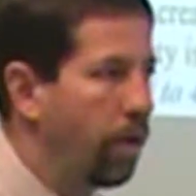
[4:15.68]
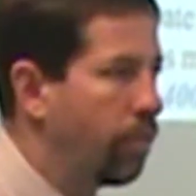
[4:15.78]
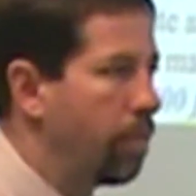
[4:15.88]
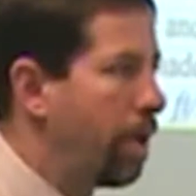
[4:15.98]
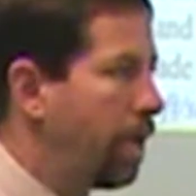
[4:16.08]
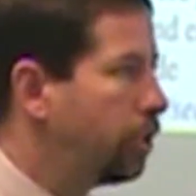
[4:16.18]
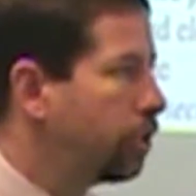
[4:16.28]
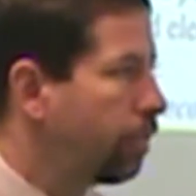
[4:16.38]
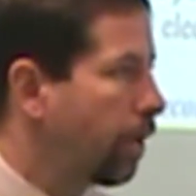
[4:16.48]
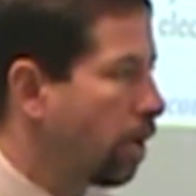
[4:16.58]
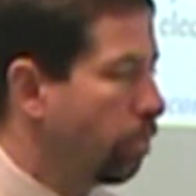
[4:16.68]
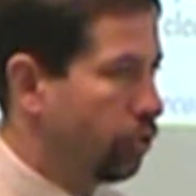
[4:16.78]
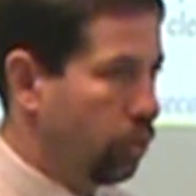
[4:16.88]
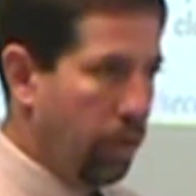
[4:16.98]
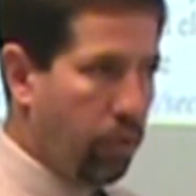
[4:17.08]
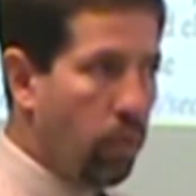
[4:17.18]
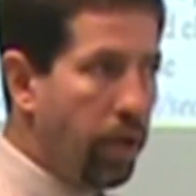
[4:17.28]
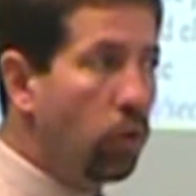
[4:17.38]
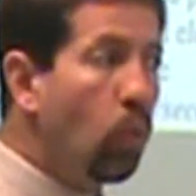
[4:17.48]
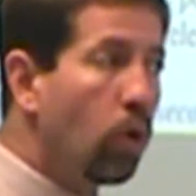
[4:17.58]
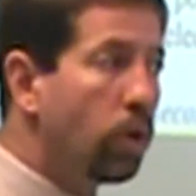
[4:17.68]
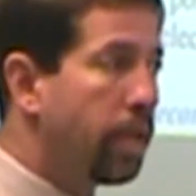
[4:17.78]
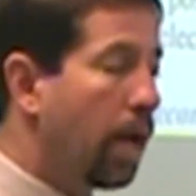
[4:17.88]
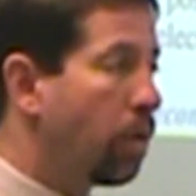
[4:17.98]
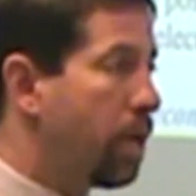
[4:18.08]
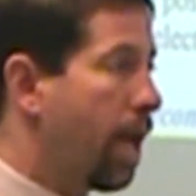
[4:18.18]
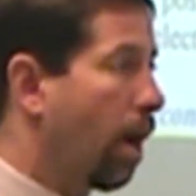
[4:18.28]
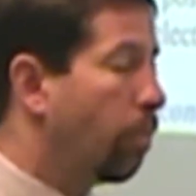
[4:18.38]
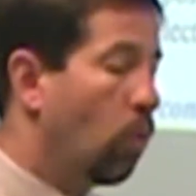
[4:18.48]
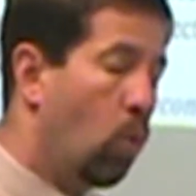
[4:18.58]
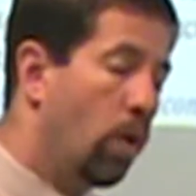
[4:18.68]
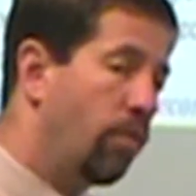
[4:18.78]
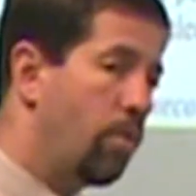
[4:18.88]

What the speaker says: of the major variables, you don't have to write the word down now, but one of the